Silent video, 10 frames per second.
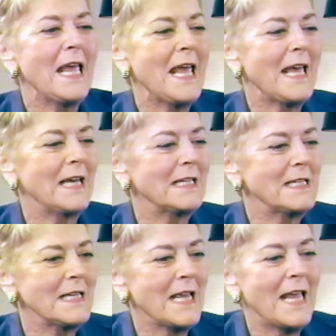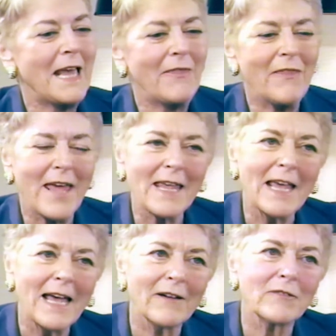and and they
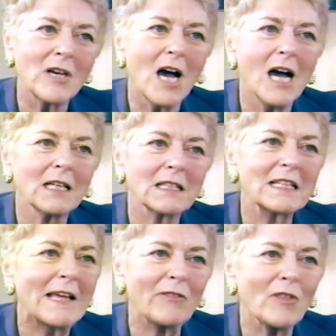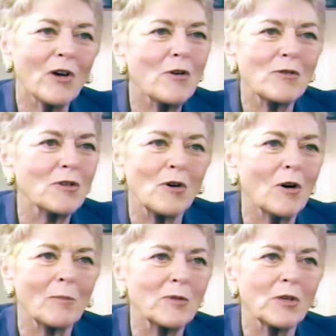have not let those arms